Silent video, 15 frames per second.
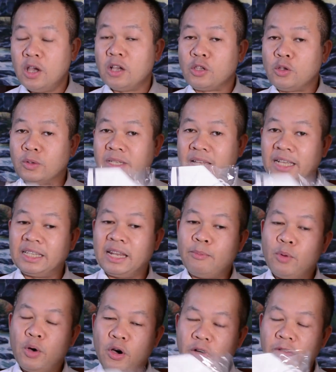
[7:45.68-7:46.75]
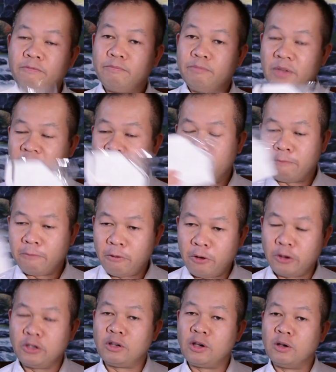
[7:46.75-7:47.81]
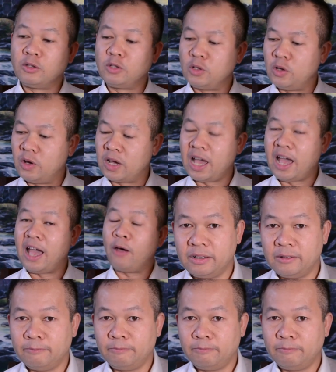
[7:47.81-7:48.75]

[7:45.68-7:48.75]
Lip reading: you take them off before you go into your car.